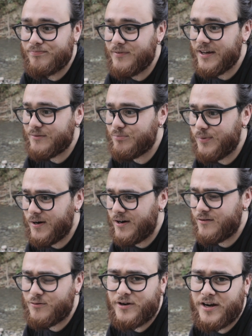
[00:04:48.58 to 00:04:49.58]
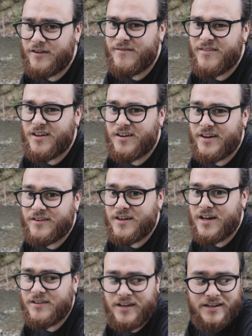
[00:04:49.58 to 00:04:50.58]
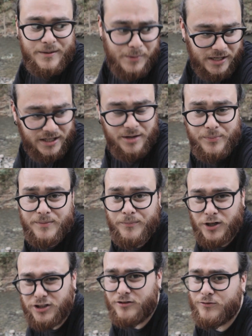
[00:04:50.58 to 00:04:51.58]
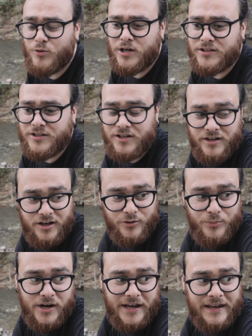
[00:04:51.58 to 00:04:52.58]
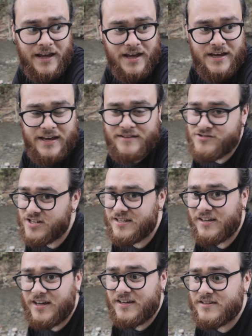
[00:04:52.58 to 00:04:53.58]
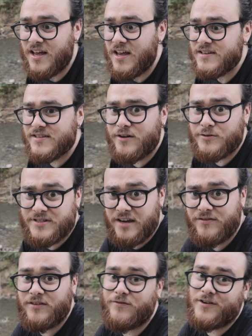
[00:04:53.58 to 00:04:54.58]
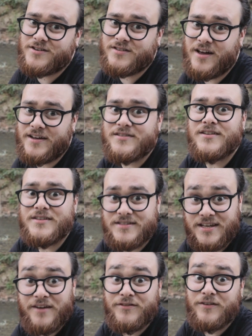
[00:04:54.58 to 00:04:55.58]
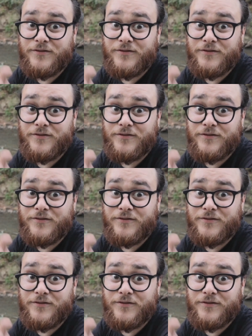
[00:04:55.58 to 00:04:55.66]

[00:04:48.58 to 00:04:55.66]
get burnt or anything like that, and I'm gonna keep a bottle of water nearby just in case. So safety first, guys, safety